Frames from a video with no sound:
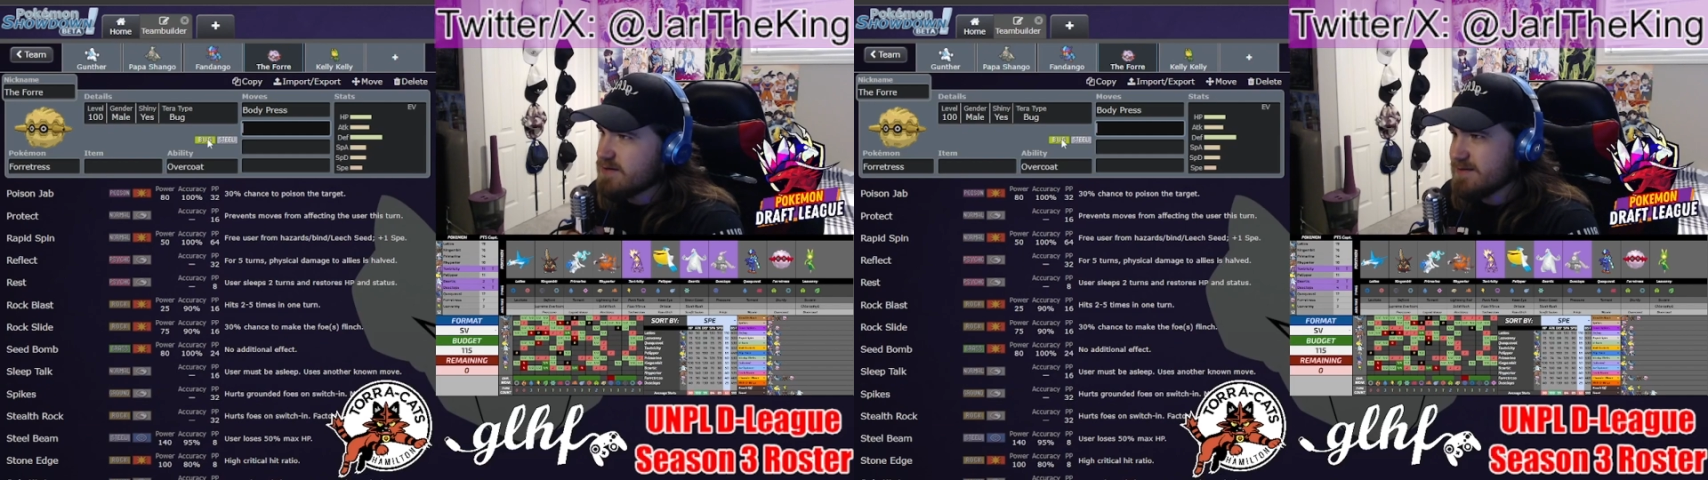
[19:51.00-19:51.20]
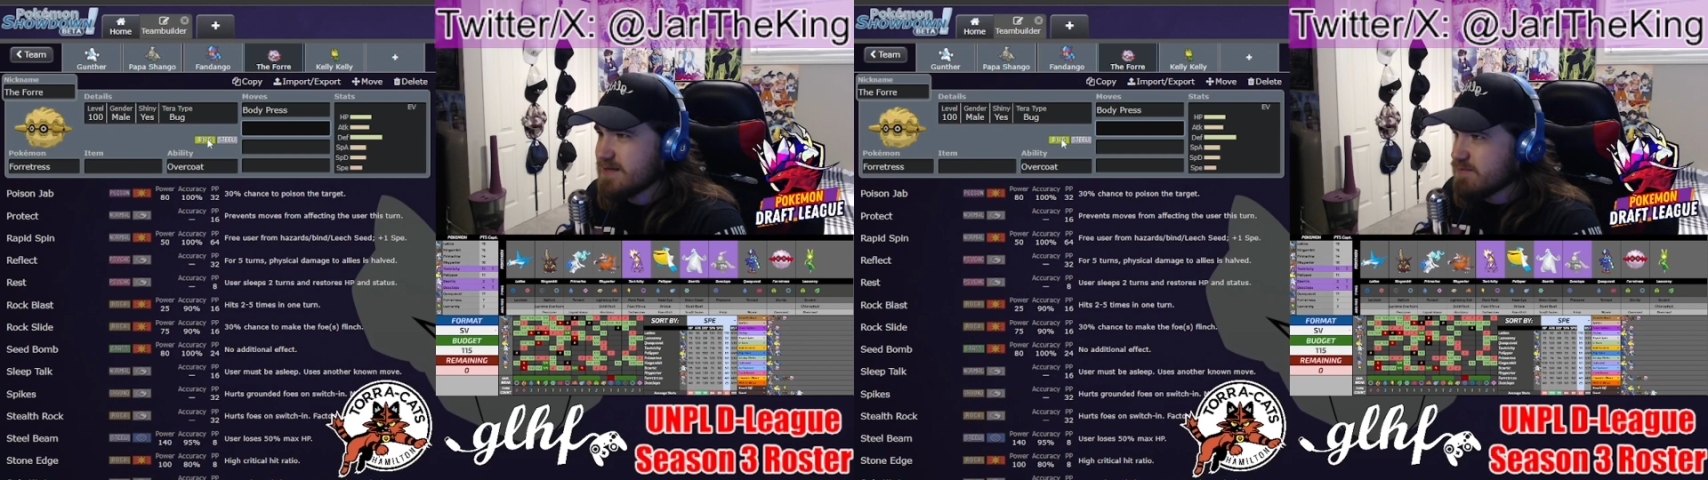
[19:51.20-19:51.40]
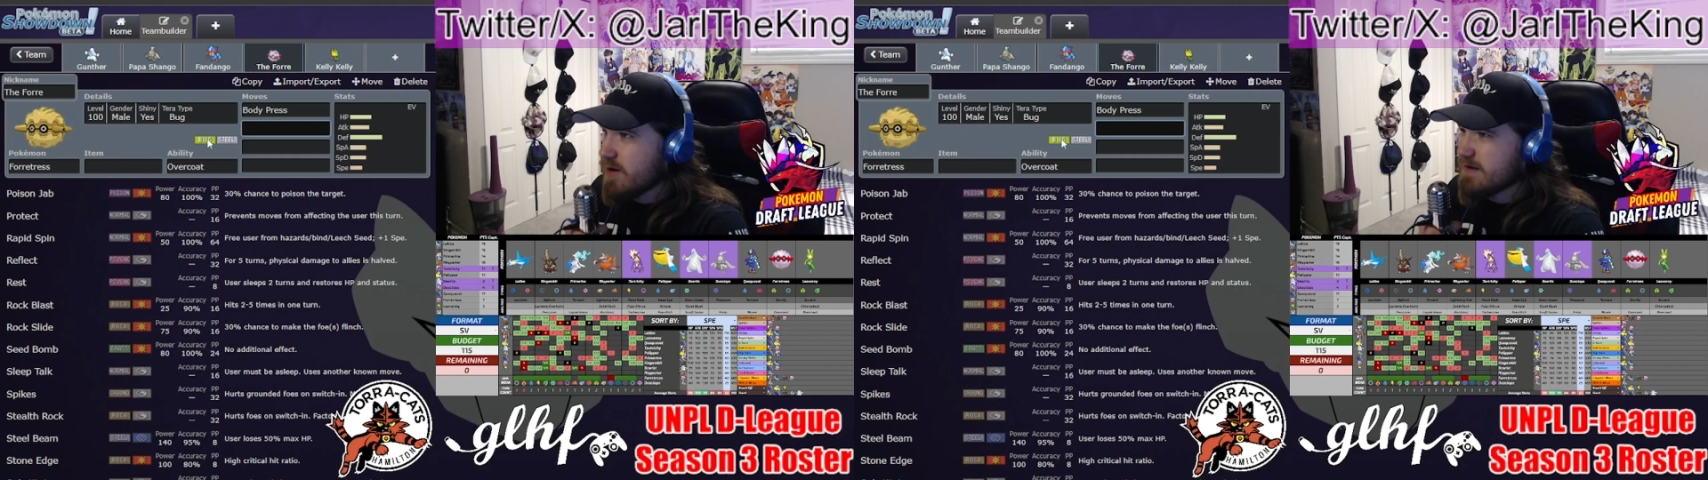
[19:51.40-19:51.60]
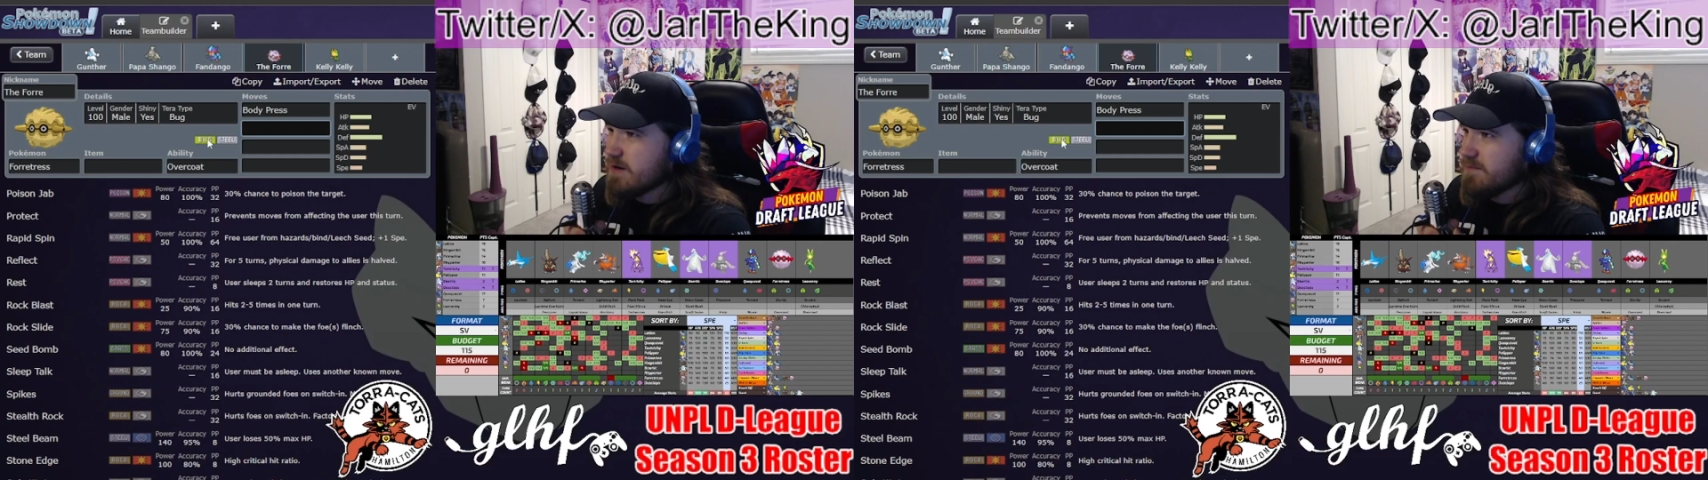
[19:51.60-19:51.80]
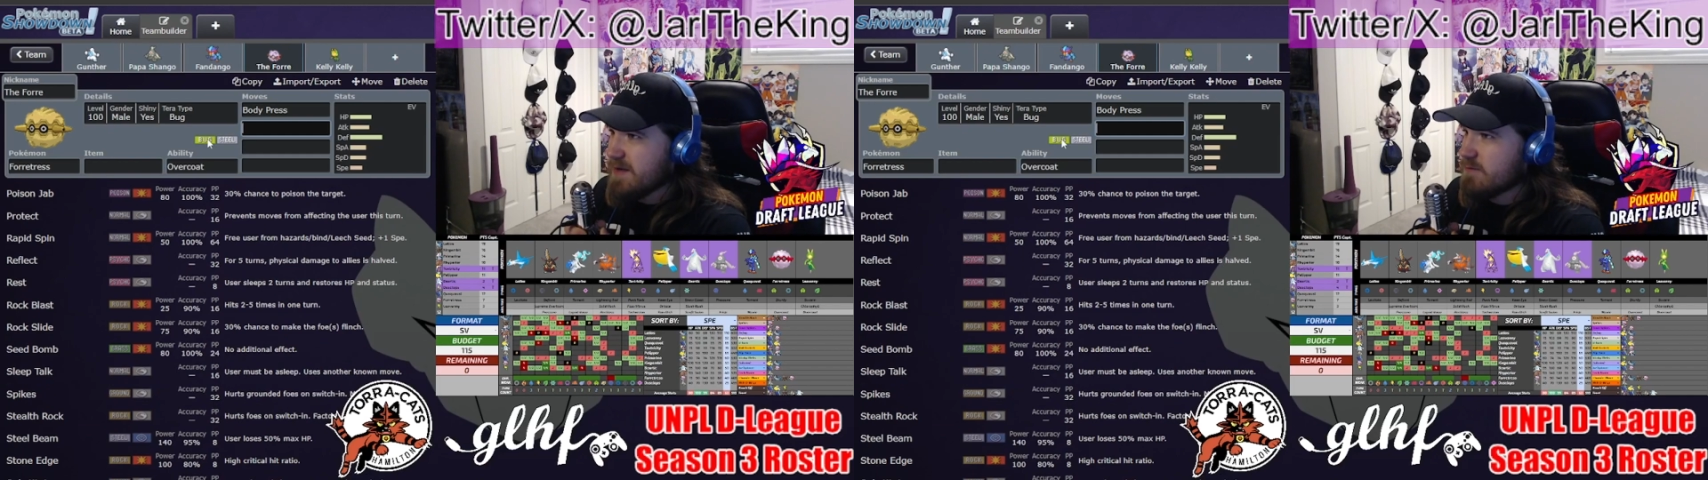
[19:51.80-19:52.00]
I'd say probably
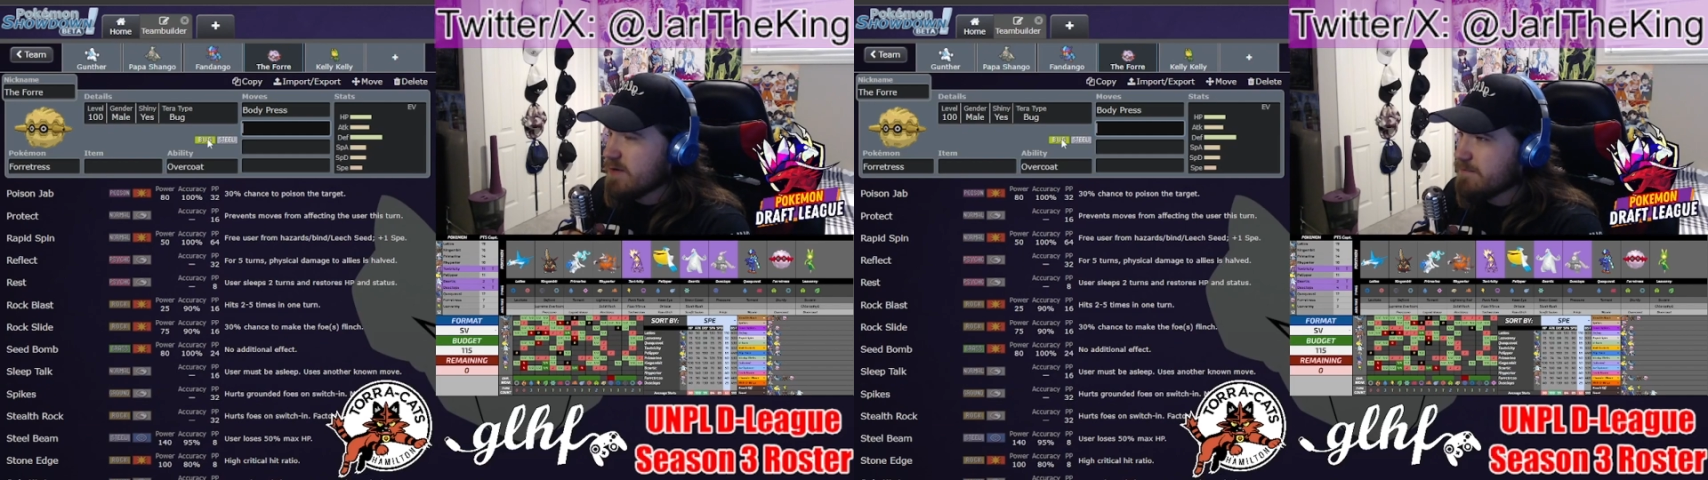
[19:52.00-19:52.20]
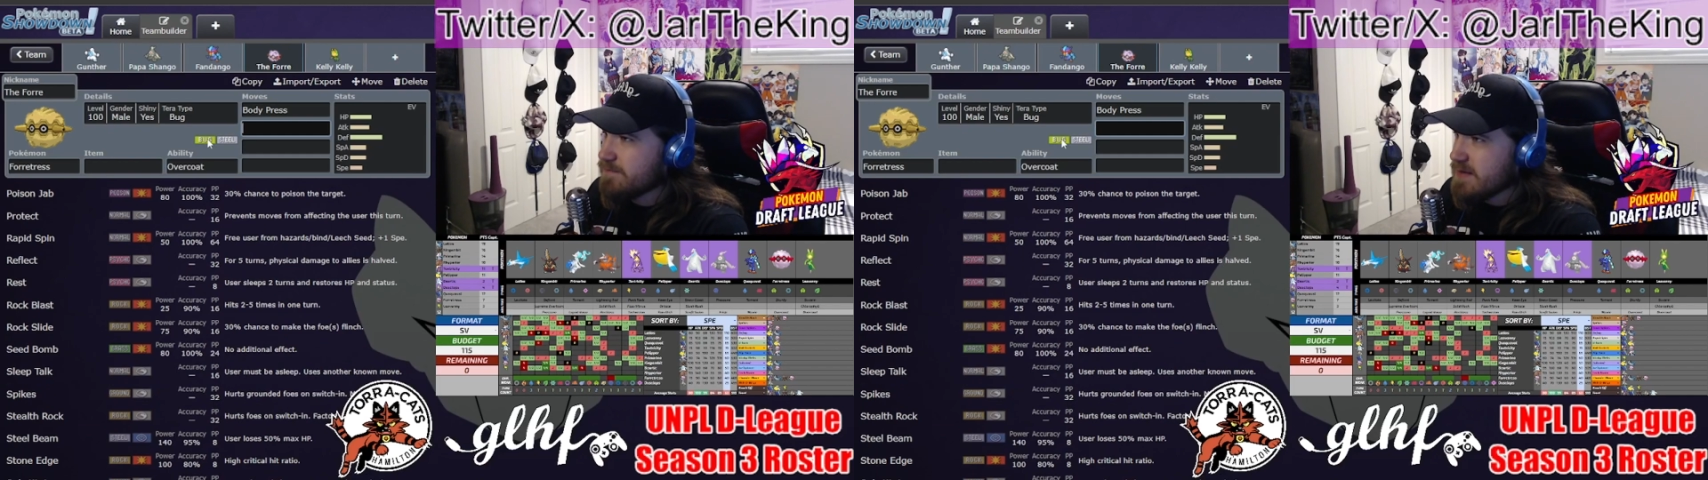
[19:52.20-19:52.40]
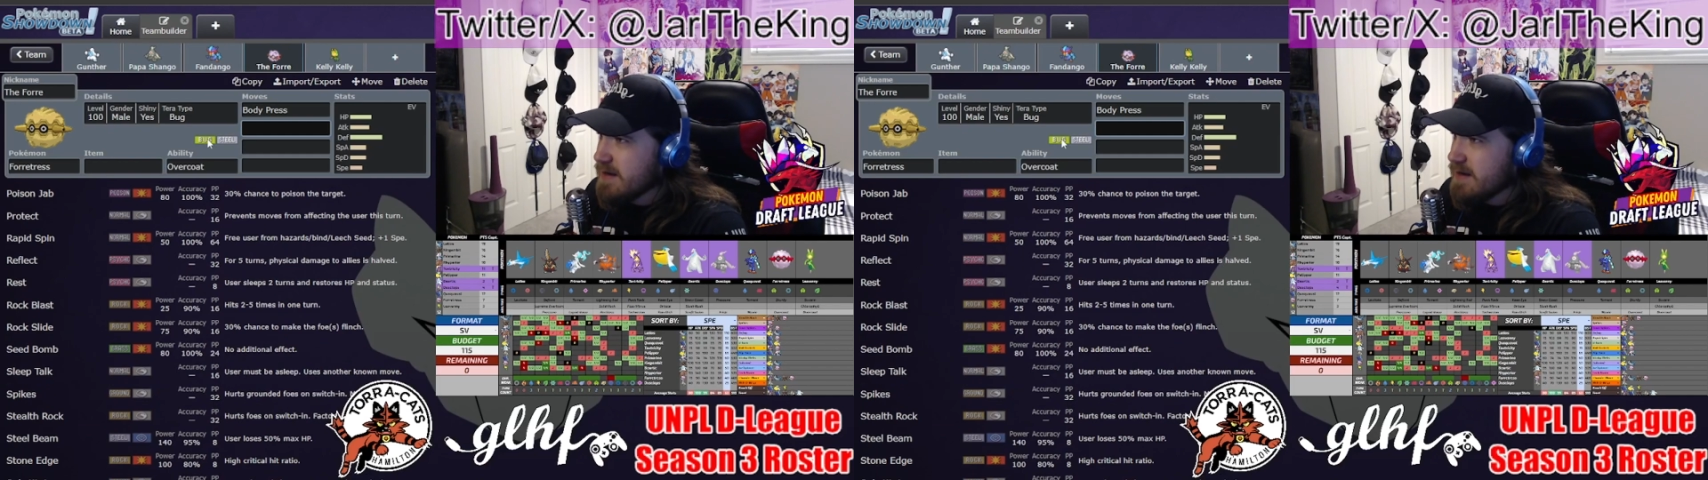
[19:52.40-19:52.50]
our main one.